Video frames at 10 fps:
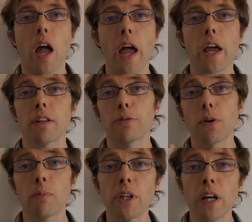And
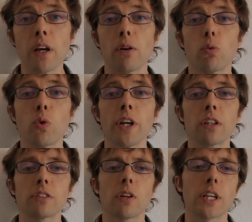from there, we
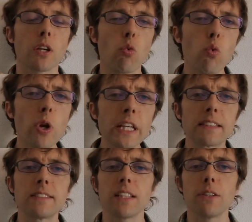are talking
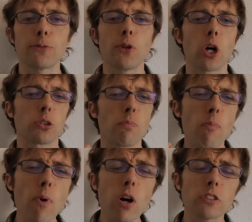weeks, if not
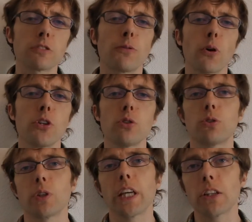months, for you
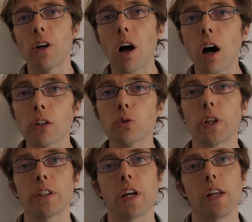to get the
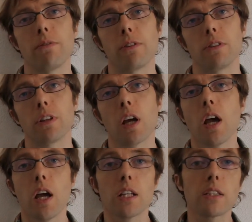hardware delivered.
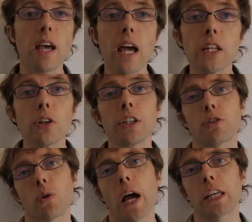Then you need
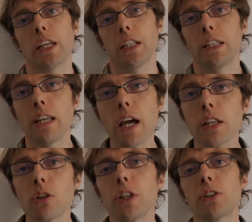to rack it.
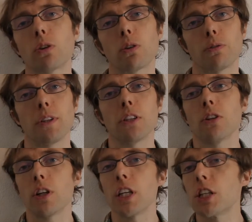Then you need to
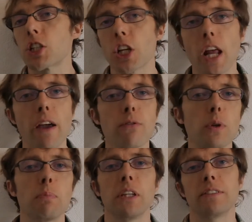configure each and
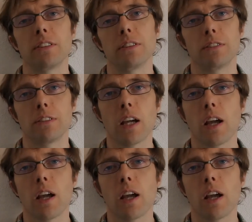every pieces.